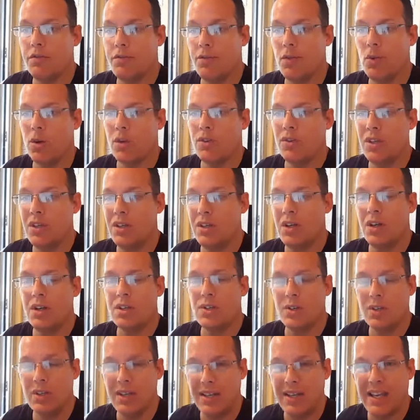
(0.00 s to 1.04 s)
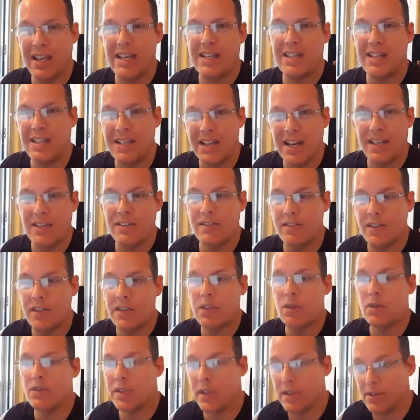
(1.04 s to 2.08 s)
1,489
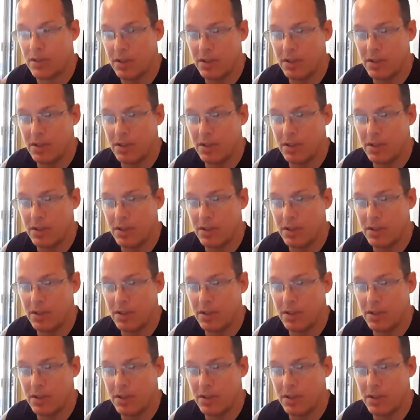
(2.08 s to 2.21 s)
videos